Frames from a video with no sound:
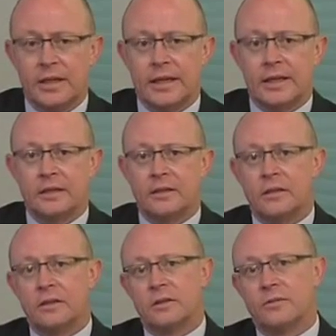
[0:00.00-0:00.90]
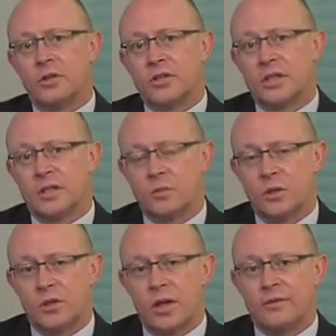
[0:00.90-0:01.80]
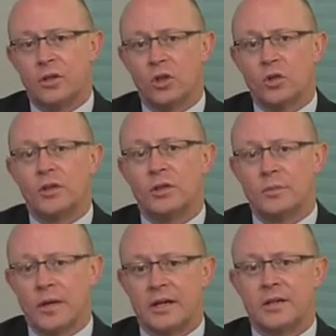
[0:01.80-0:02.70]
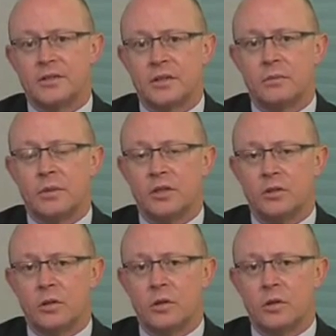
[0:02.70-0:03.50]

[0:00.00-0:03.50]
and the first thing is when you have a look at the markets that have been